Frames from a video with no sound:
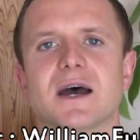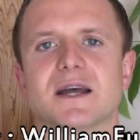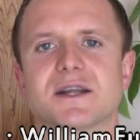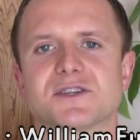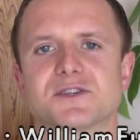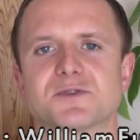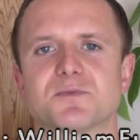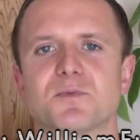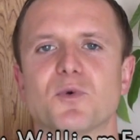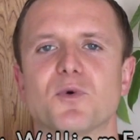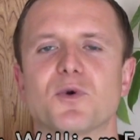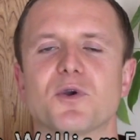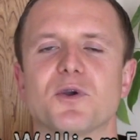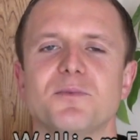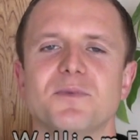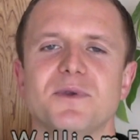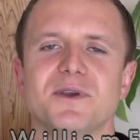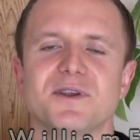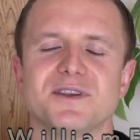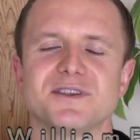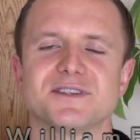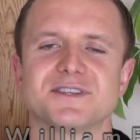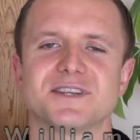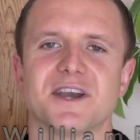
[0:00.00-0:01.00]
small
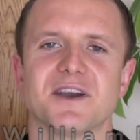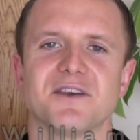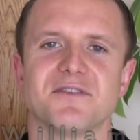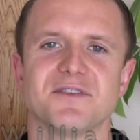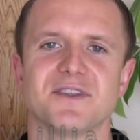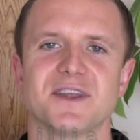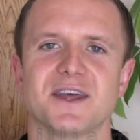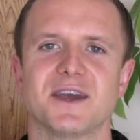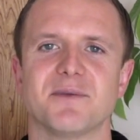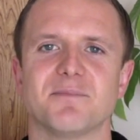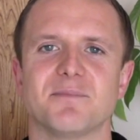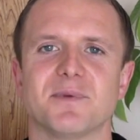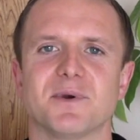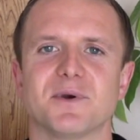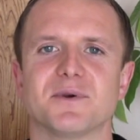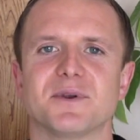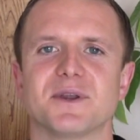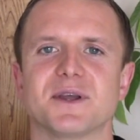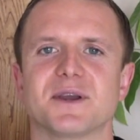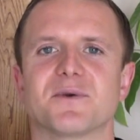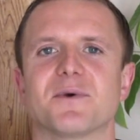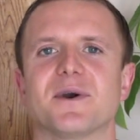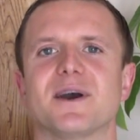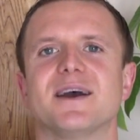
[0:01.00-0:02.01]
community over there
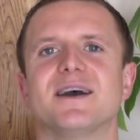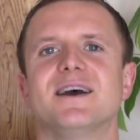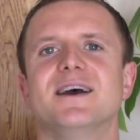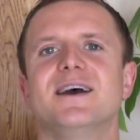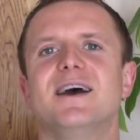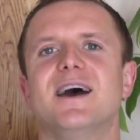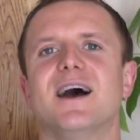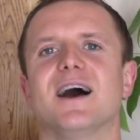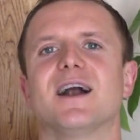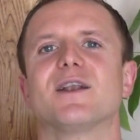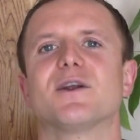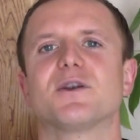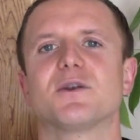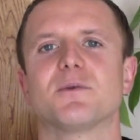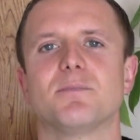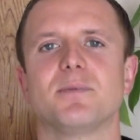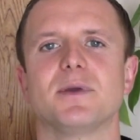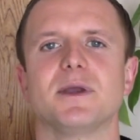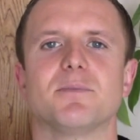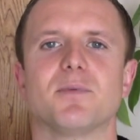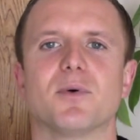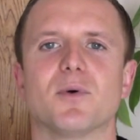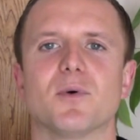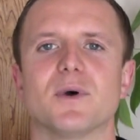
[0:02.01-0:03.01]
building where a lot of
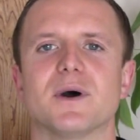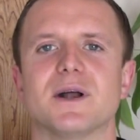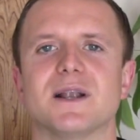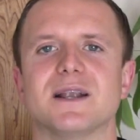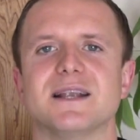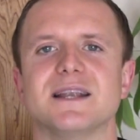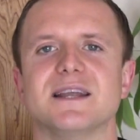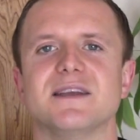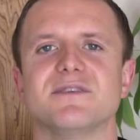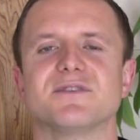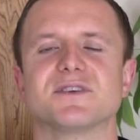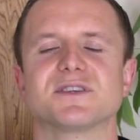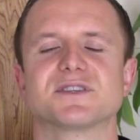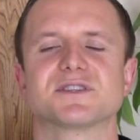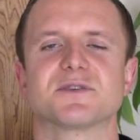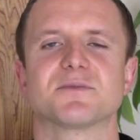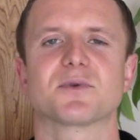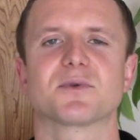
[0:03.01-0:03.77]
people are leaving some